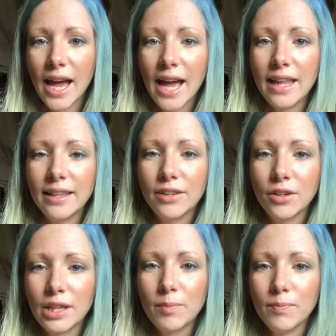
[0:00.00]
And
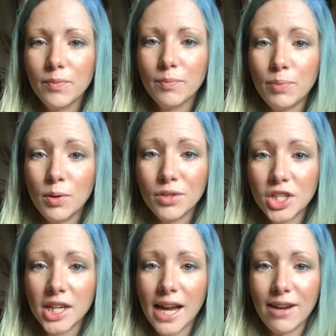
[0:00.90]
literally
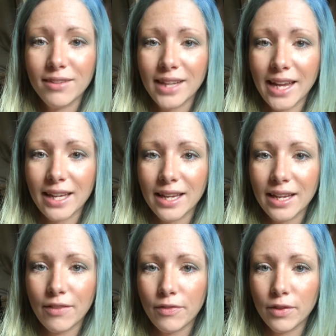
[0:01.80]
pooching out, like
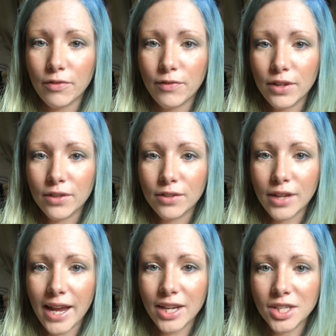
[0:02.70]
if you feel
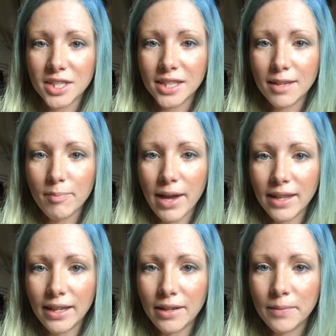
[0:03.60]
anxious in the
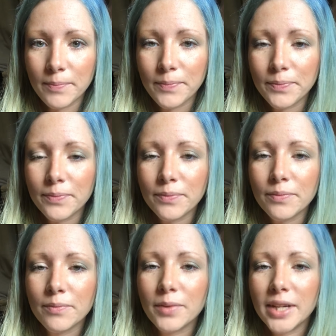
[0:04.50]
belly,
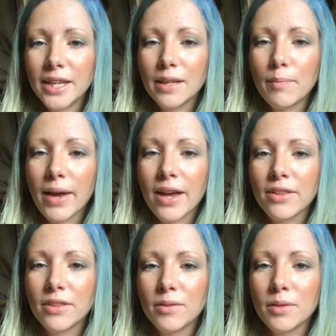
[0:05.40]
bringing the
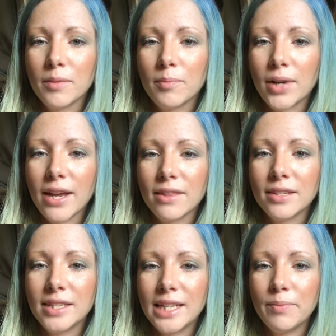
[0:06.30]
breath
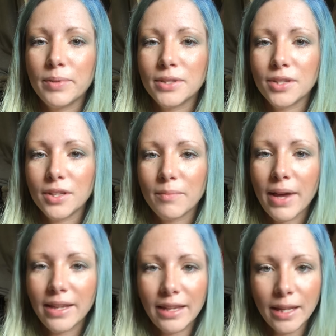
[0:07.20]
deep into the
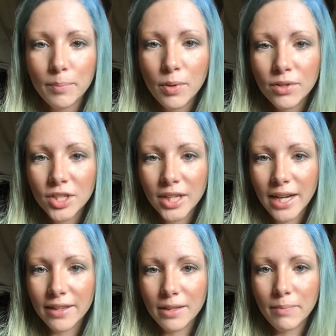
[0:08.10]
belly, like pooching
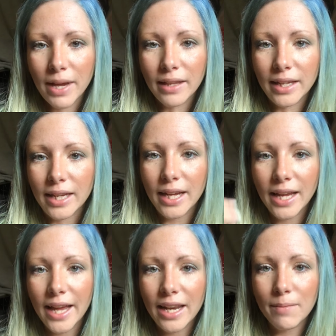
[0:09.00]
out the belly
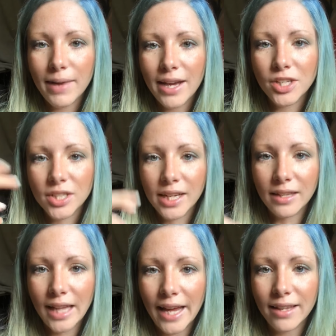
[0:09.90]
and
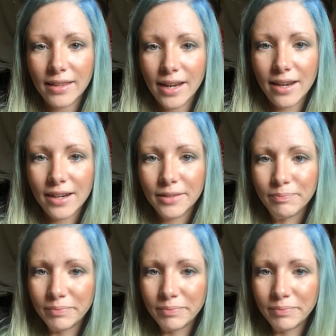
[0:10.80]
imagining light there.